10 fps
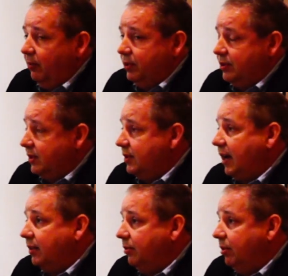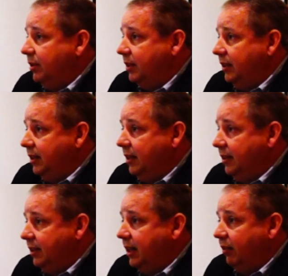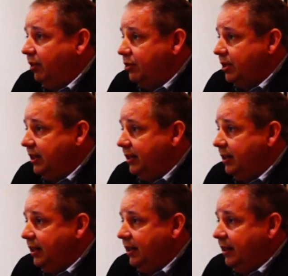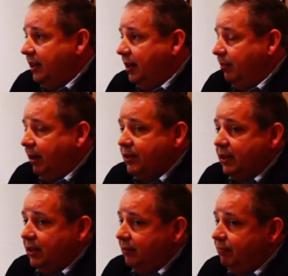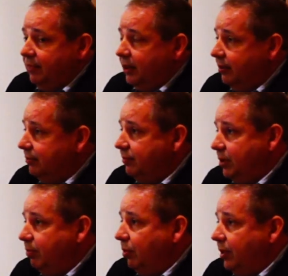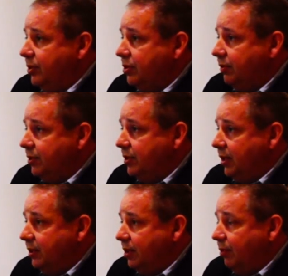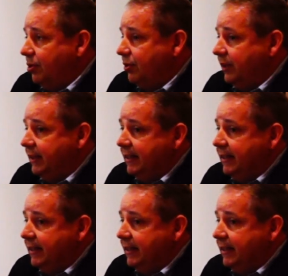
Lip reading: which is exactly what the carriers need as they deploy the service commercially.